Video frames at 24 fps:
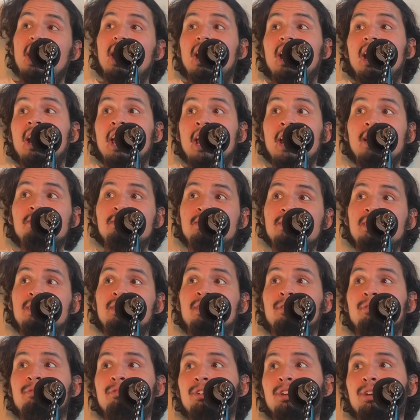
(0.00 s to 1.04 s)
have seen her
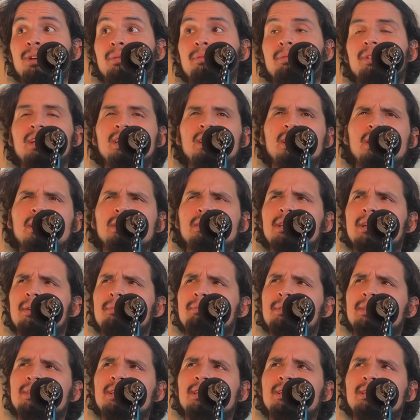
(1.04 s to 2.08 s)
film. It's
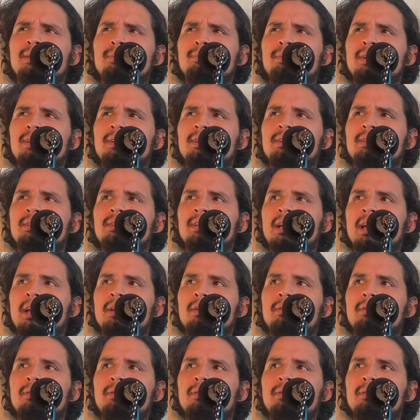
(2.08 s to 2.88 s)
Mississippi Damned.